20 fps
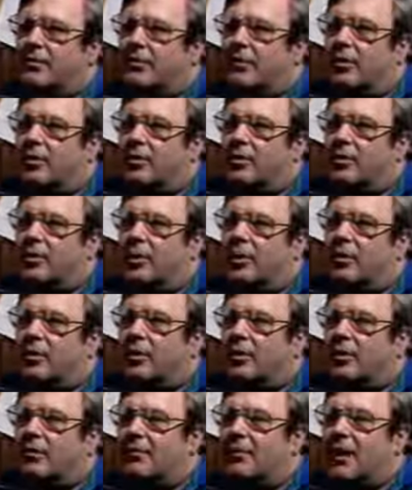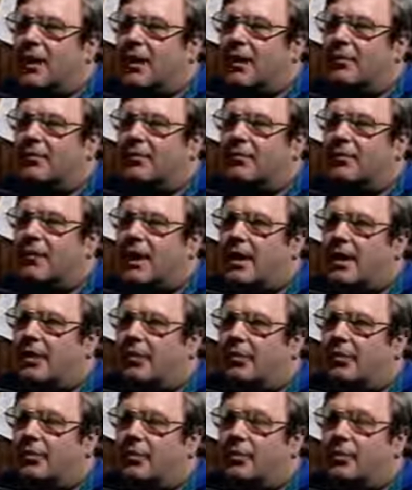the reputative AIDS
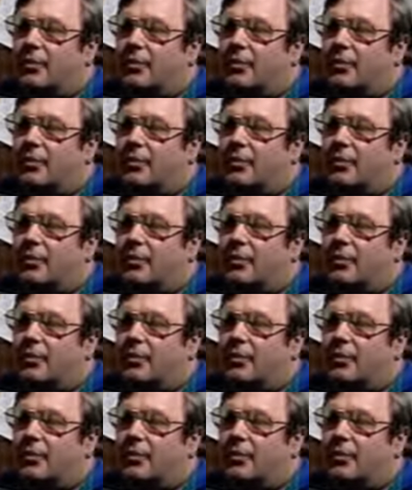virus,